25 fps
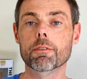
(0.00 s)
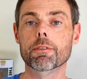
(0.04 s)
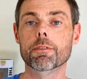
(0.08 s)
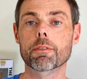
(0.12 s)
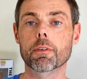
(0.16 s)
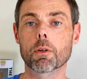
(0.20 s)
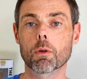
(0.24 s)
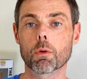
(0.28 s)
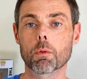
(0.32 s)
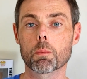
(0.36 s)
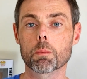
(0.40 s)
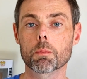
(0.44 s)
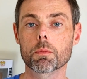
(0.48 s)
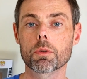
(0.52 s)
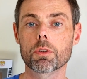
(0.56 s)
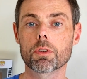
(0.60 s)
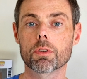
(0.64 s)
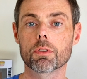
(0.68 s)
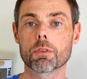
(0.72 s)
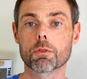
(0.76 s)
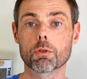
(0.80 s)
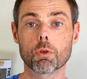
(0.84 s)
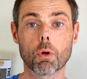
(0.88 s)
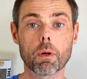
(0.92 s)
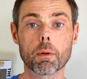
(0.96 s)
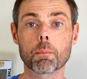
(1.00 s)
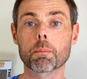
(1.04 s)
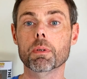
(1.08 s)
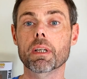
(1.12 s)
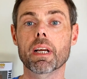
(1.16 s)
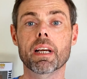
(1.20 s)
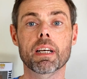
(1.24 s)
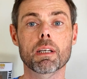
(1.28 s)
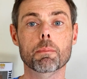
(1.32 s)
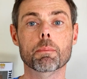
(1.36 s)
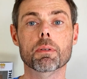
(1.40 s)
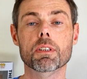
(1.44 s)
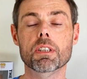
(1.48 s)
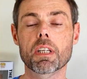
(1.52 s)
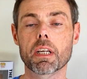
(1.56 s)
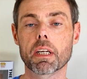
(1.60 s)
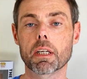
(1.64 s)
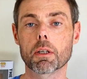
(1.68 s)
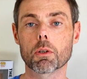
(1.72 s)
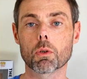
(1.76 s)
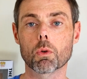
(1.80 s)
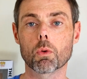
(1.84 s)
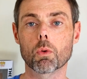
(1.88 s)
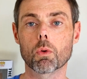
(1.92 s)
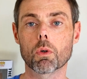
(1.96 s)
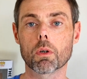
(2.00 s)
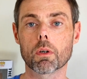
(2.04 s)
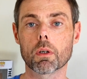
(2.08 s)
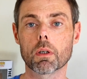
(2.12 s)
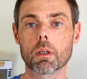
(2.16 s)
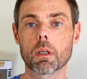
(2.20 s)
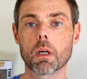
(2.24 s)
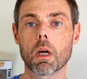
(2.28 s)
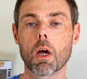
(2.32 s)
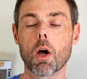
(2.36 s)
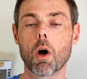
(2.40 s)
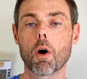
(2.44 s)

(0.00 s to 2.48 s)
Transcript: films, not in any particular order,